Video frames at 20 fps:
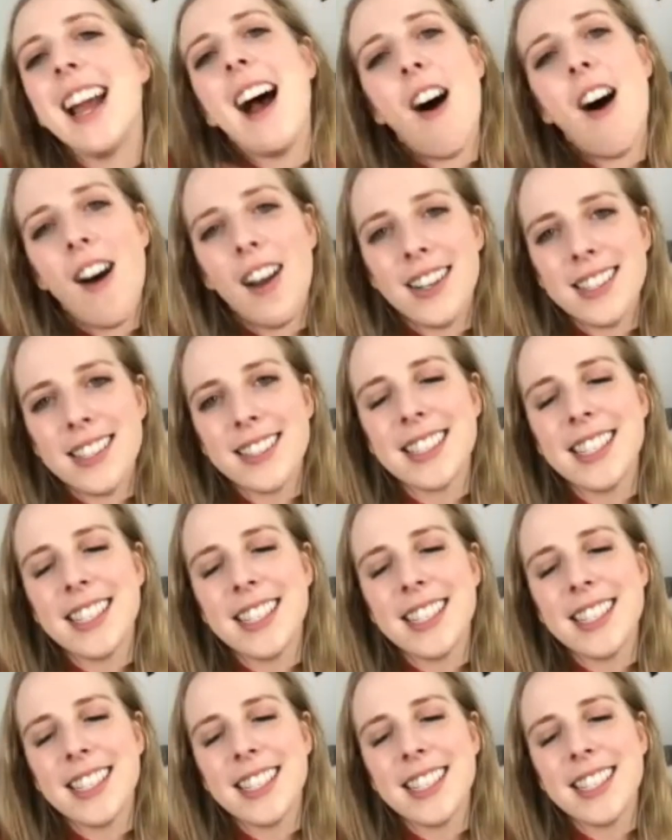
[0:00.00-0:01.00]

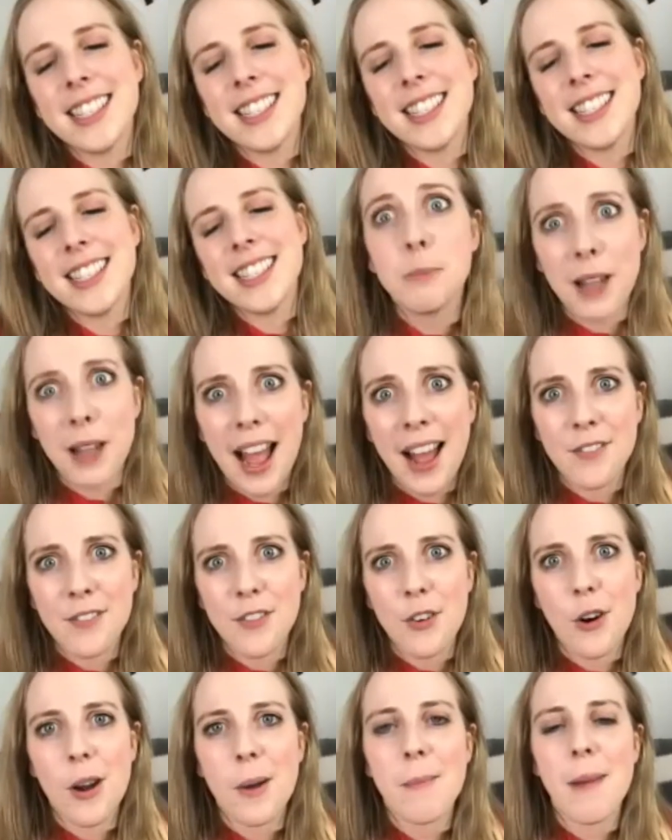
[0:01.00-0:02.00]
Honestly, if it's a
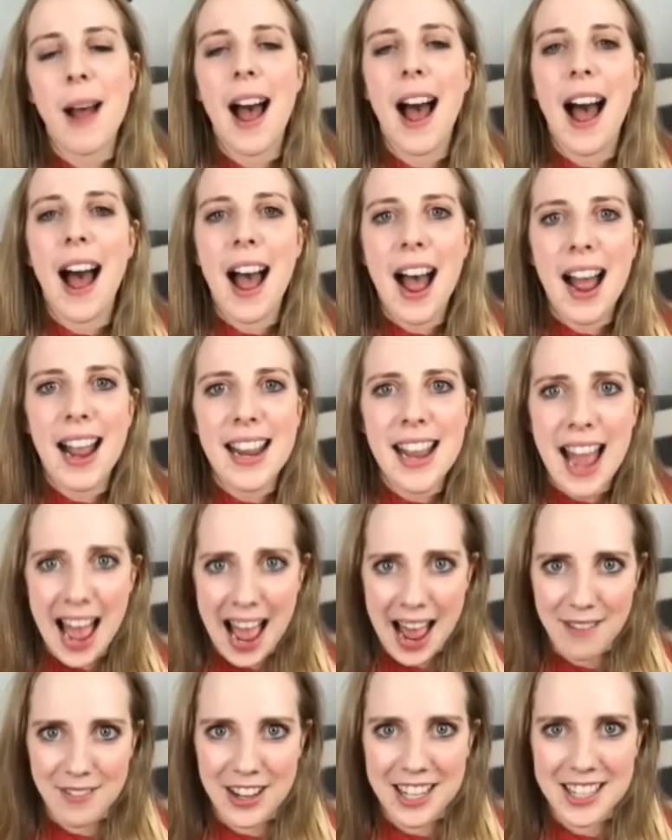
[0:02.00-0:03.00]
platform, I
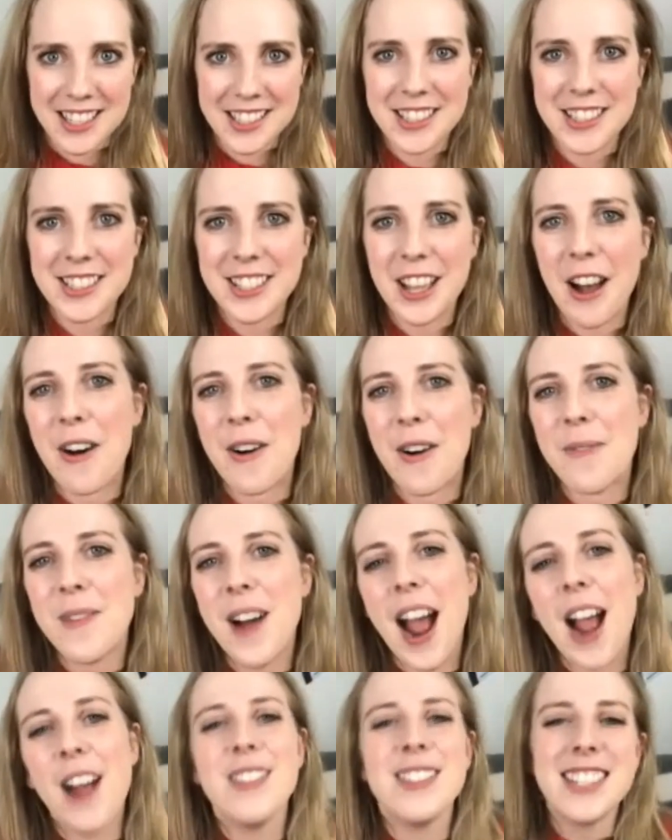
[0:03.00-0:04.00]
have it. So,
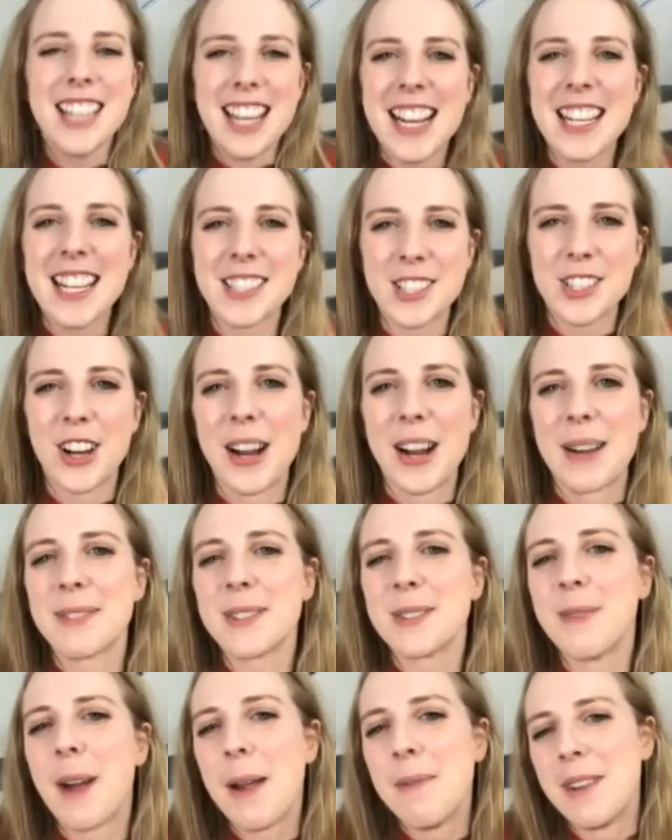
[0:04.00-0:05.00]
but I would say Instagram's
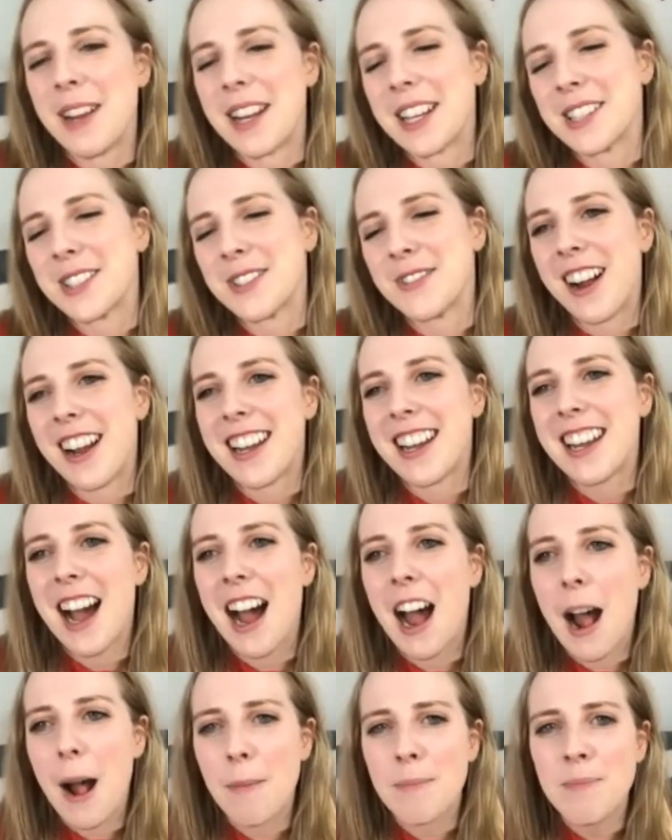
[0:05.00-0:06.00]
my biggest one.
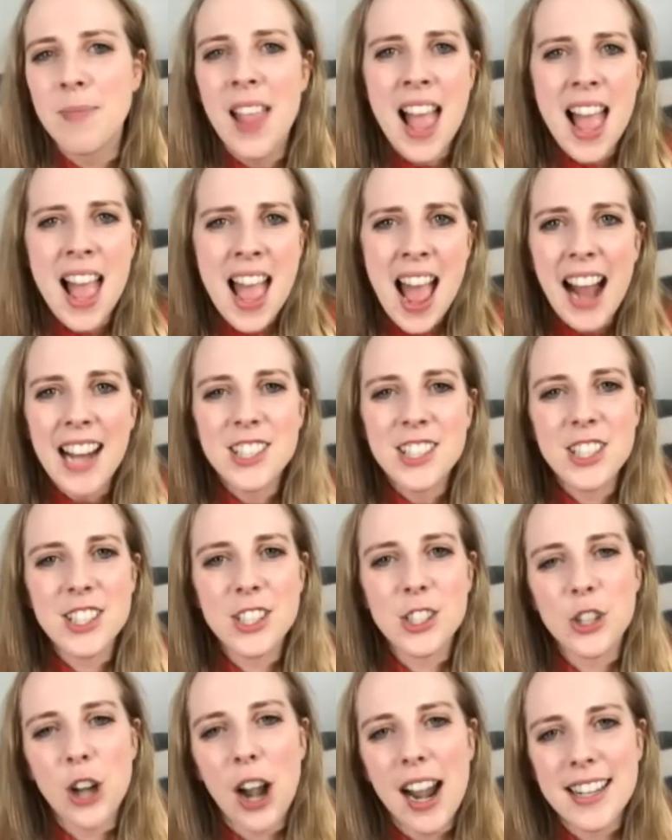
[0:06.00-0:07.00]
I'm
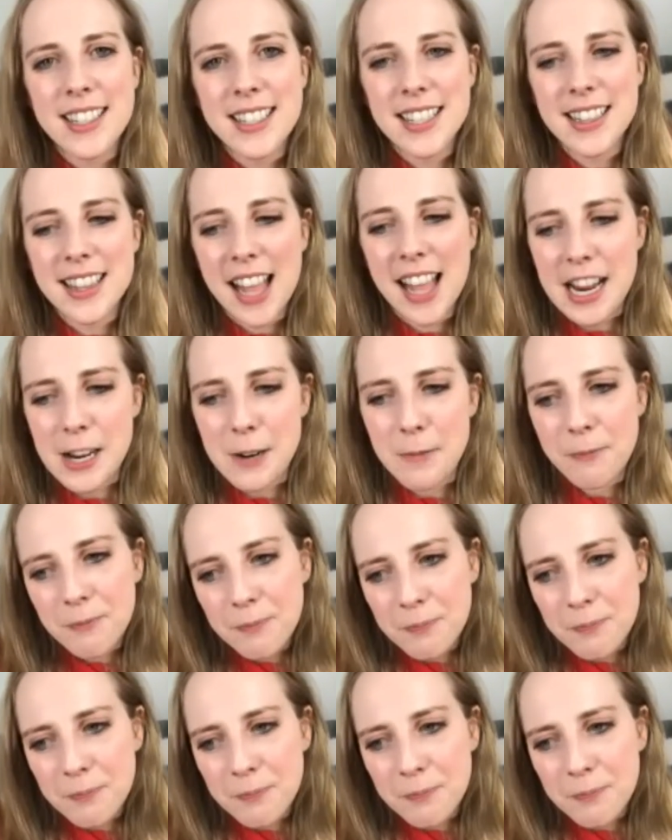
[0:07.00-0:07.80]
just trying to, like,